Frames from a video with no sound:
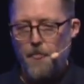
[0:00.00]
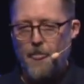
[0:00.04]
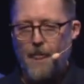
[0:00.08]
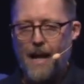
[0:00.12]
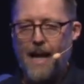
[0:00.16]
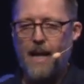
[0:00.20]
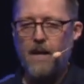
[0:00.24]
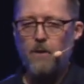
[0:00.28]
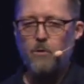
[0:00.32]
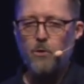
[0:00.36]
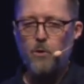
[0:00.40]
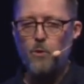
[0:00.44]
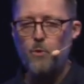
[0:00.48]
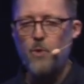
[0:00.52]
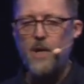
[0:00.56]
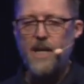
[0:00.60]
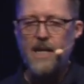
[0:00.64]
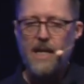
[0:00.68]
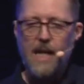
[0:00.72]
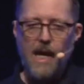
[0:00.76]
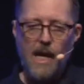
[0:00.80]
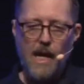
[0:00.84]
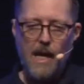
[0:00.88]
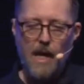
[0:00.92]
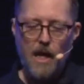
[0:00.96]
how do we
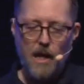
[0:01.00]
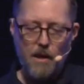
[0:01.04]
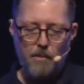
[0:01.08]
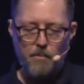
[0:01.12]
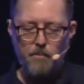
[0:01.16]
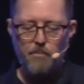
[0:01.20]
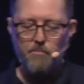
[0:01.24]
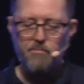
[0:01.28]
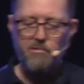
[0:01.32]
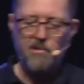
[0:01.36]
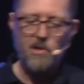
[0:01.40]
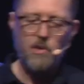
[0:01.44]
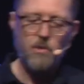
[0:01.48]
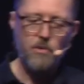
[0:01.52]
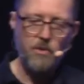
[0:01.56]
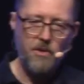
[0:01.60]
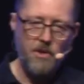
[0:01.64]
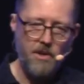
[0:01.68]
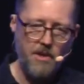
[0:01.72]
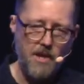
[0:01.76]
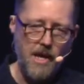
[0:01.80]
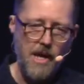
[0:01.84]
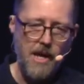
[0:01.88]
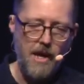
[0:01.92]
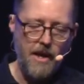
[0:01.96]
get our
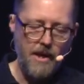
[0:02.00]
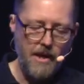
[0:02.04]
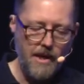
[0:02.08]
product there?